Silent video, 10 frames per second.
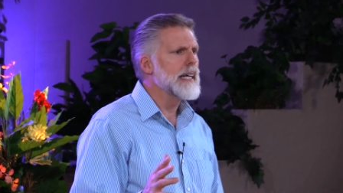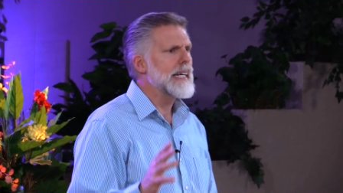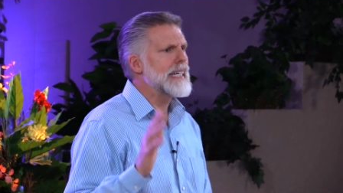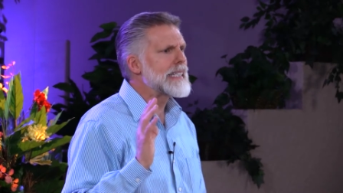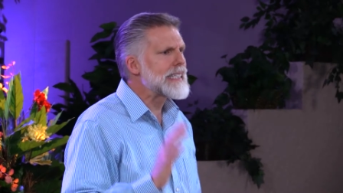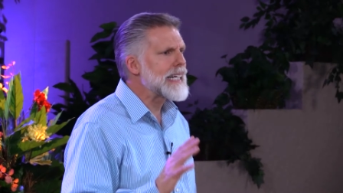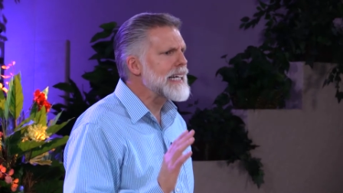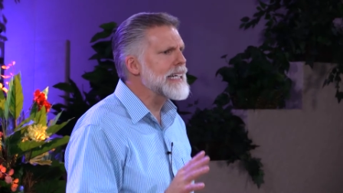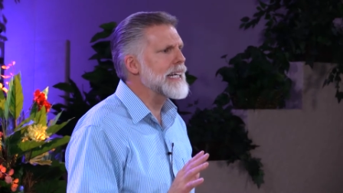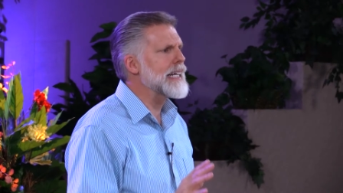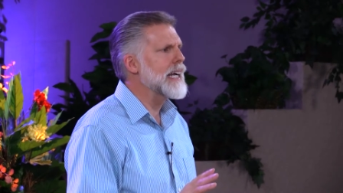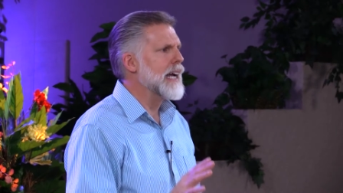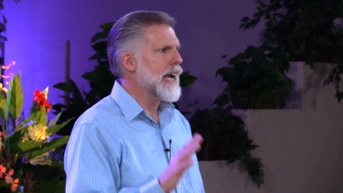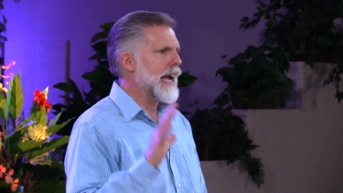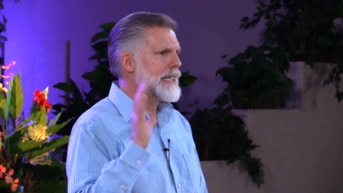in sending
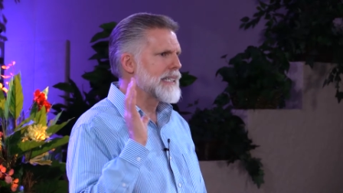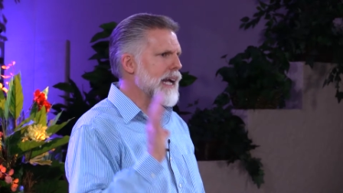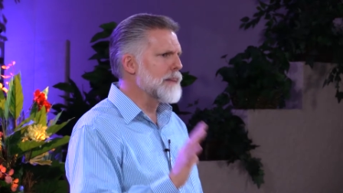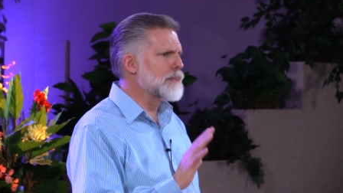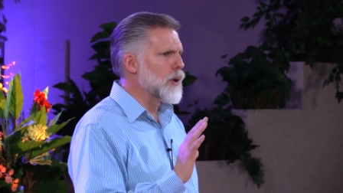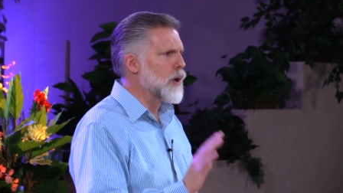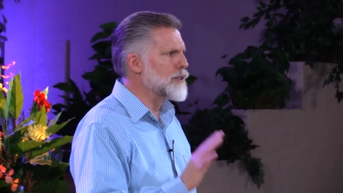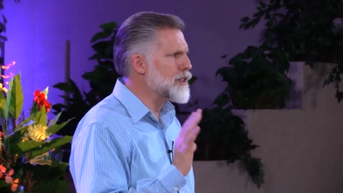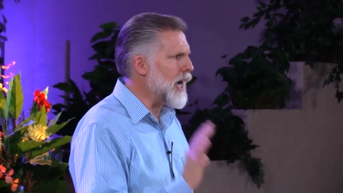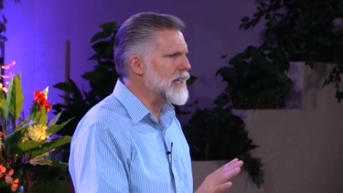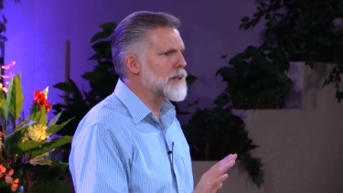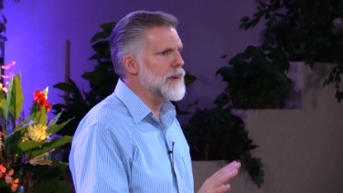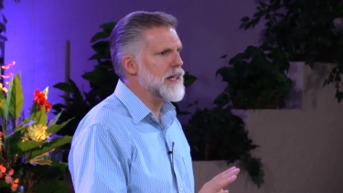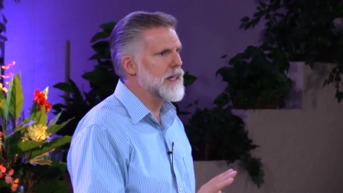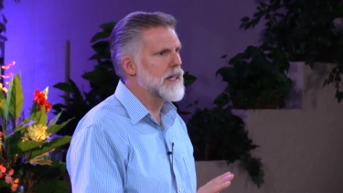a temporal
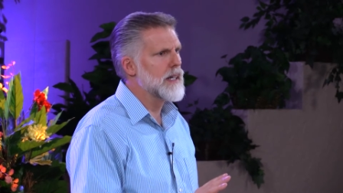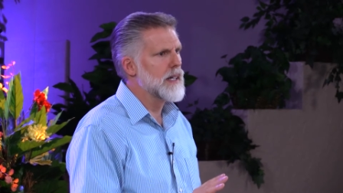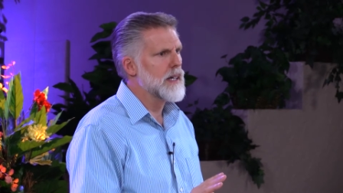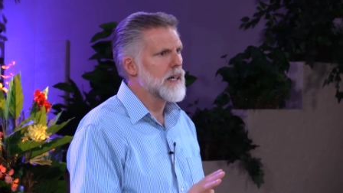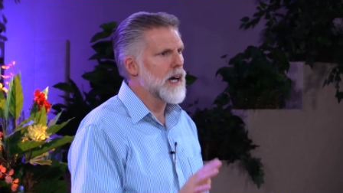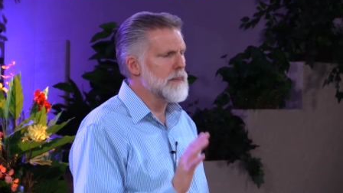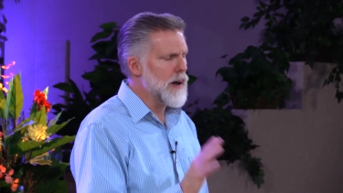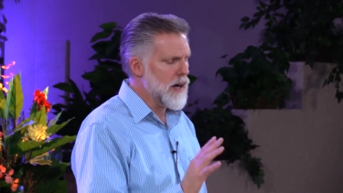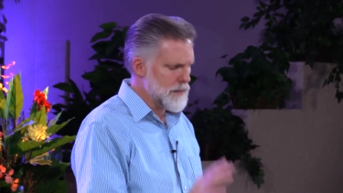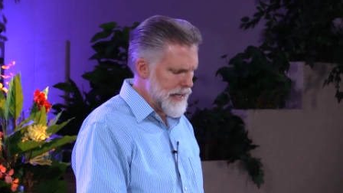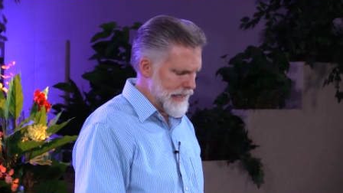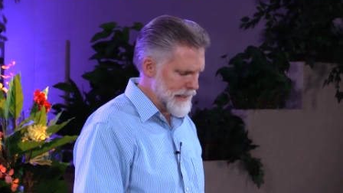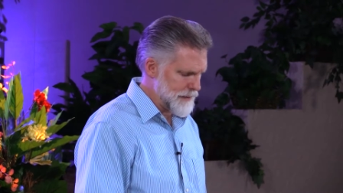judgment upon men.